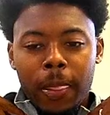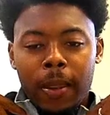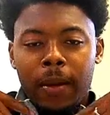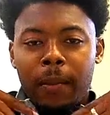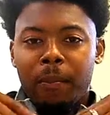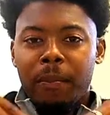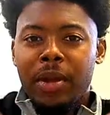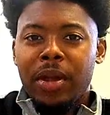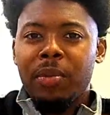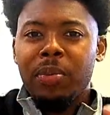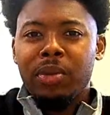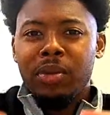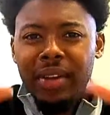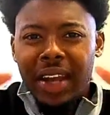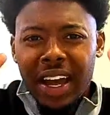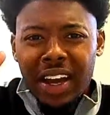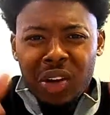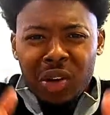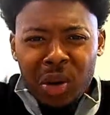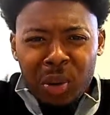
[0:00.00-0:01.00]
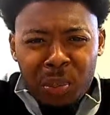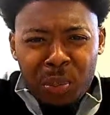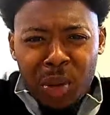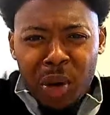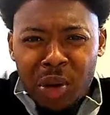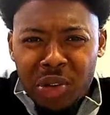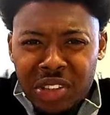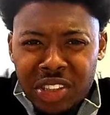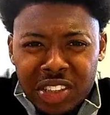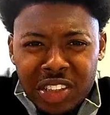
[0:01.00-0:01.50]
people not gonna
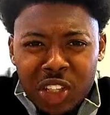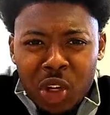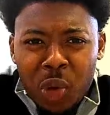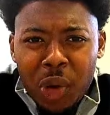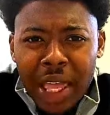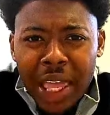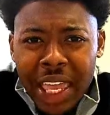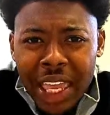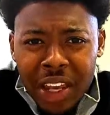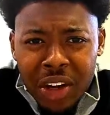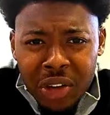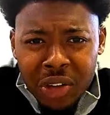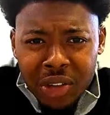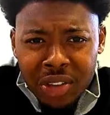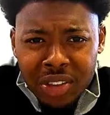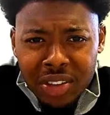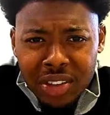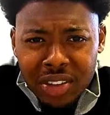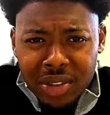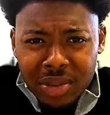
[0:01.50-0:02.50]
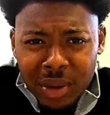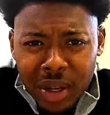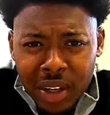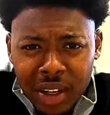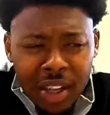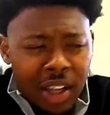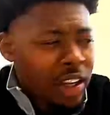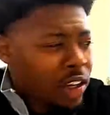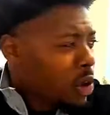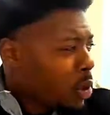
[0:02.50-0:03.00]
purchase no heaters, right?
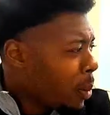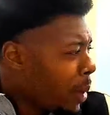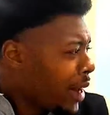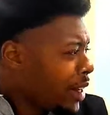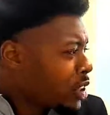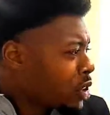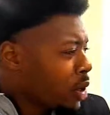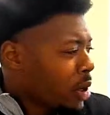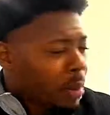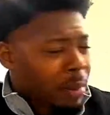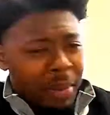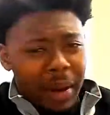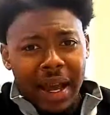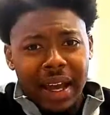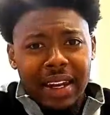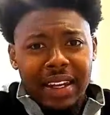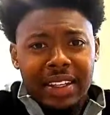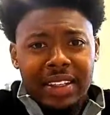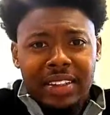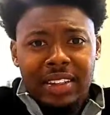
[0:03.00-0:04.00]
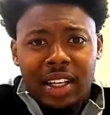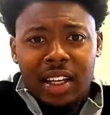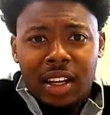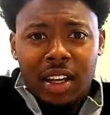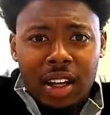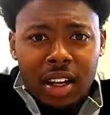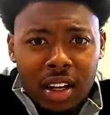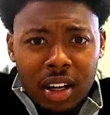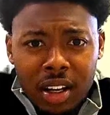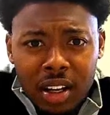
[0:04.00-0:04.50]
Nobody's gonna buy these
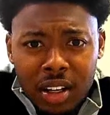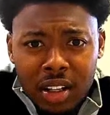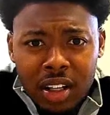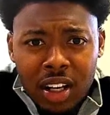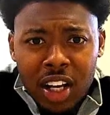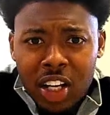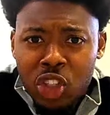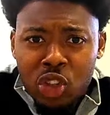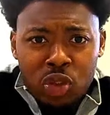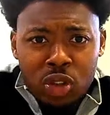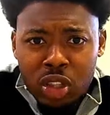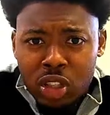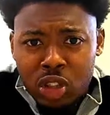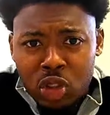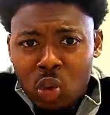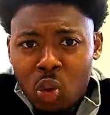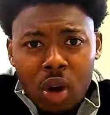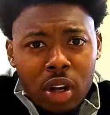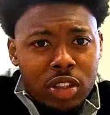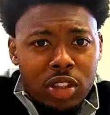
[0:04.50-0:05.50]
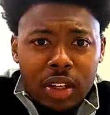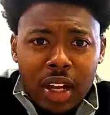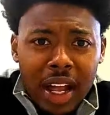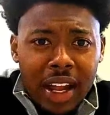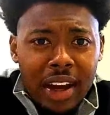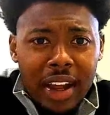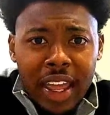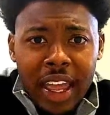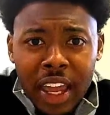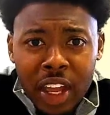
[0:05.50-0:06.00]
$100, $200
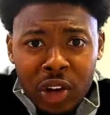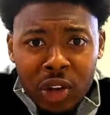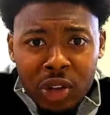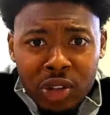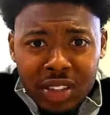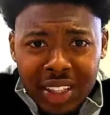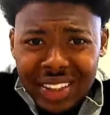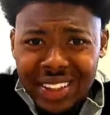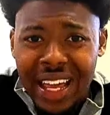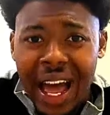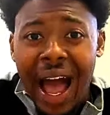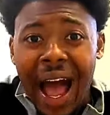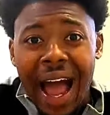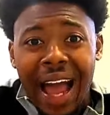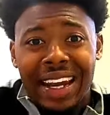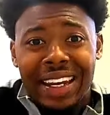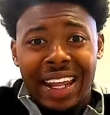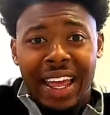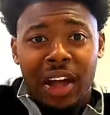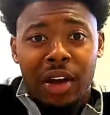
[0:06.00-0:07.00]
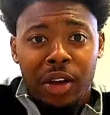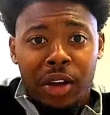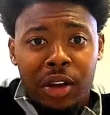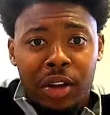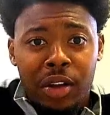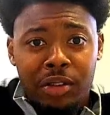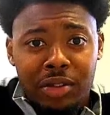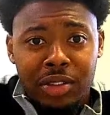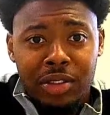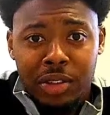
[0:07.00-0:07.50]
heaters. It's hot down here
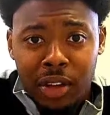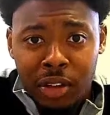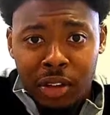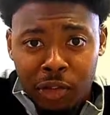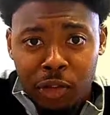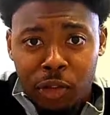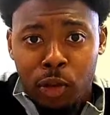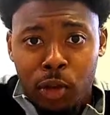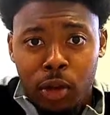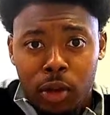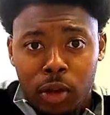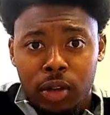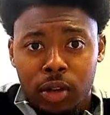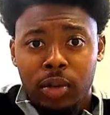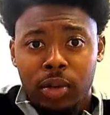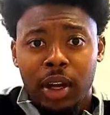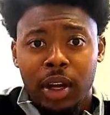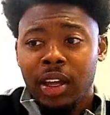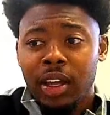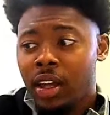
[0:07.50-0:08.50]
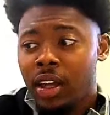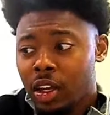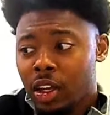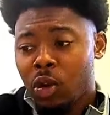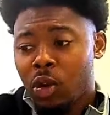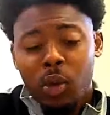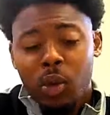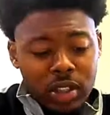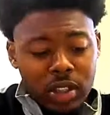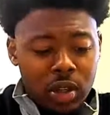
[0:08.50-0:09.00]
in Florida, right? No
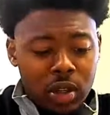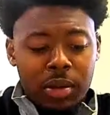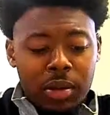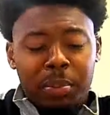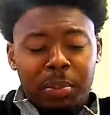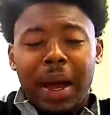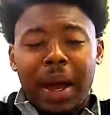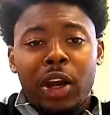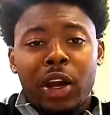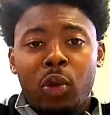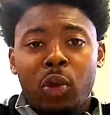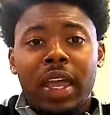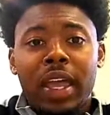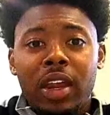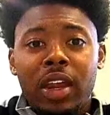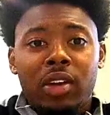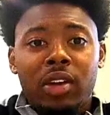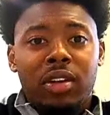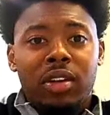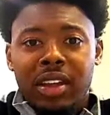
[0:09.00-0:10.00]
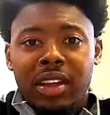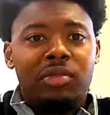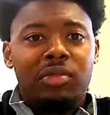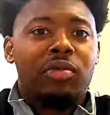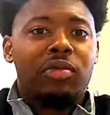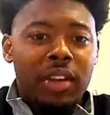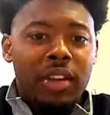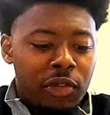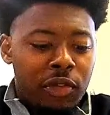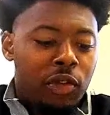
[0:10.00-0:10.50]
one's gonna buy no heater in
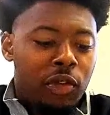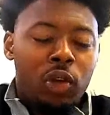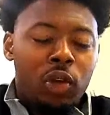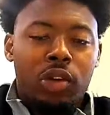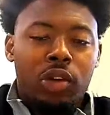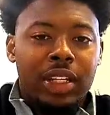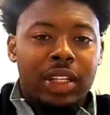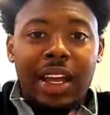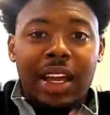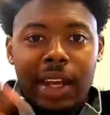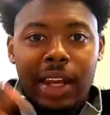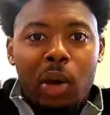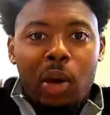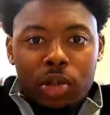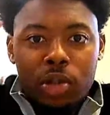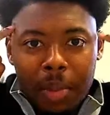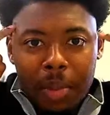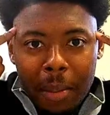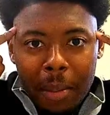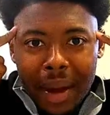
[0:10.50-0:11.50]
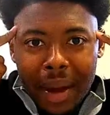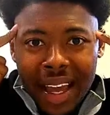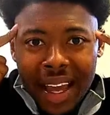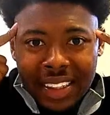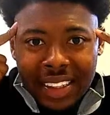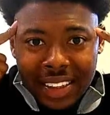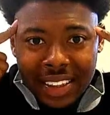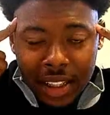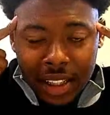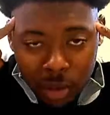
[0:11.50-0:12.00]
Florida. That was my
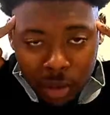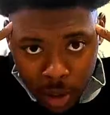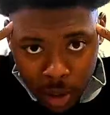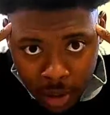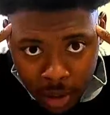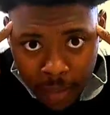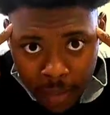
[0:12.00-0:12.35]
mindset, right?